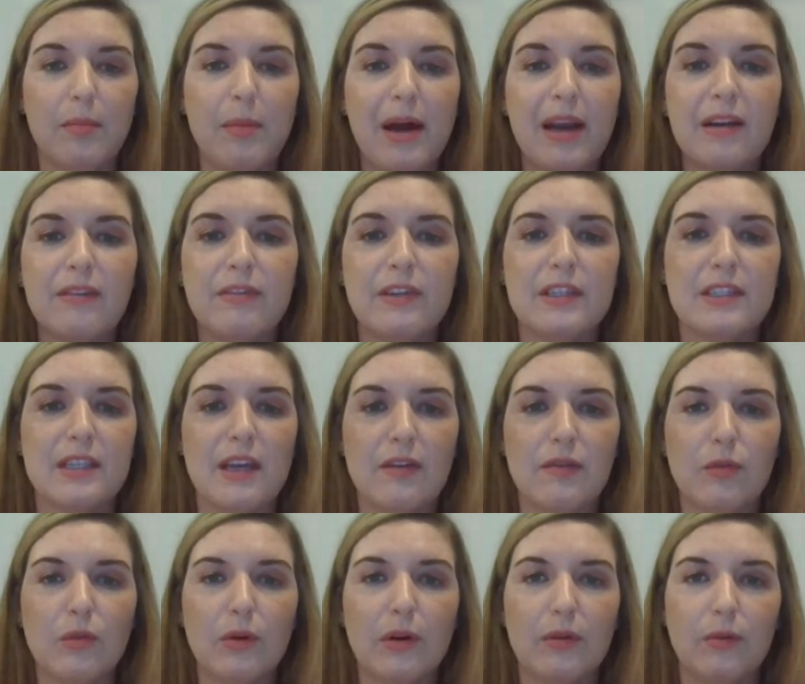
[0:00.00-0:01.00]
the benefits
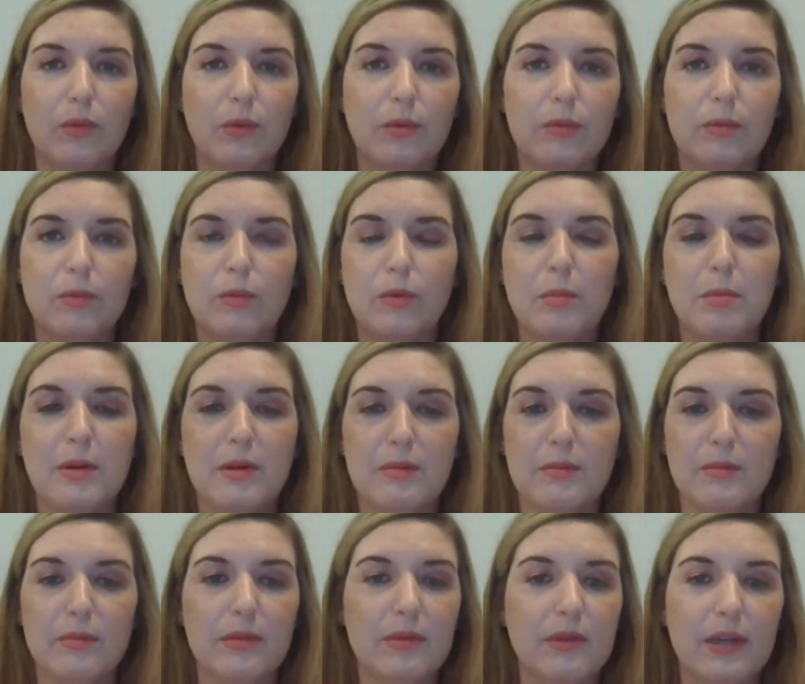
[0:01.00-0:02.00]
of will, will, will
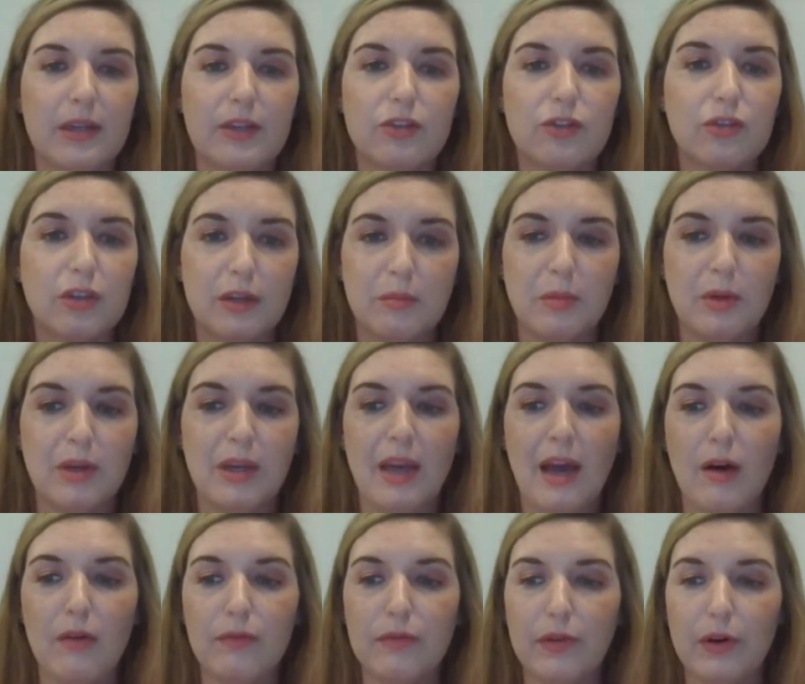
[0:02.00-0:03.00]
be
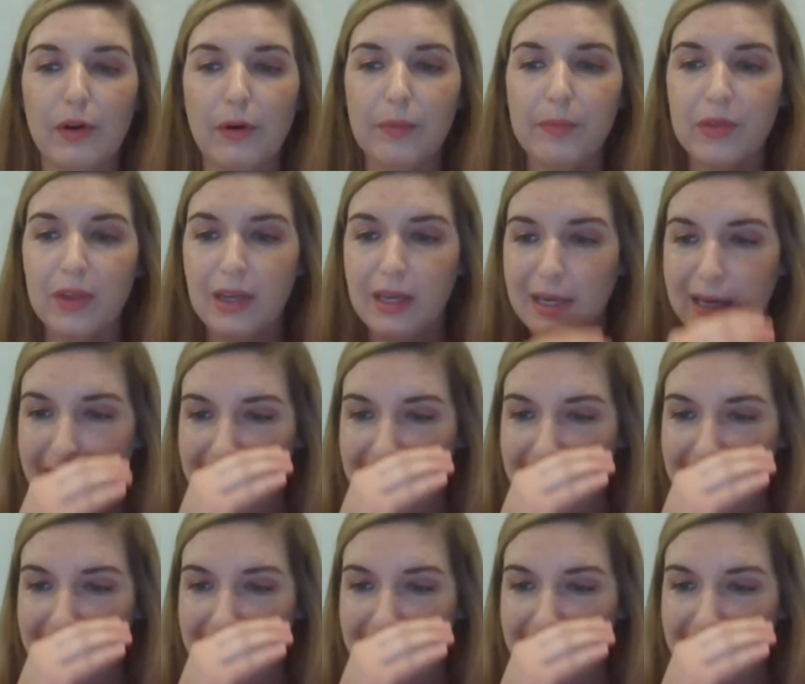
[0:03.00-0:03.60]
extremely helpful.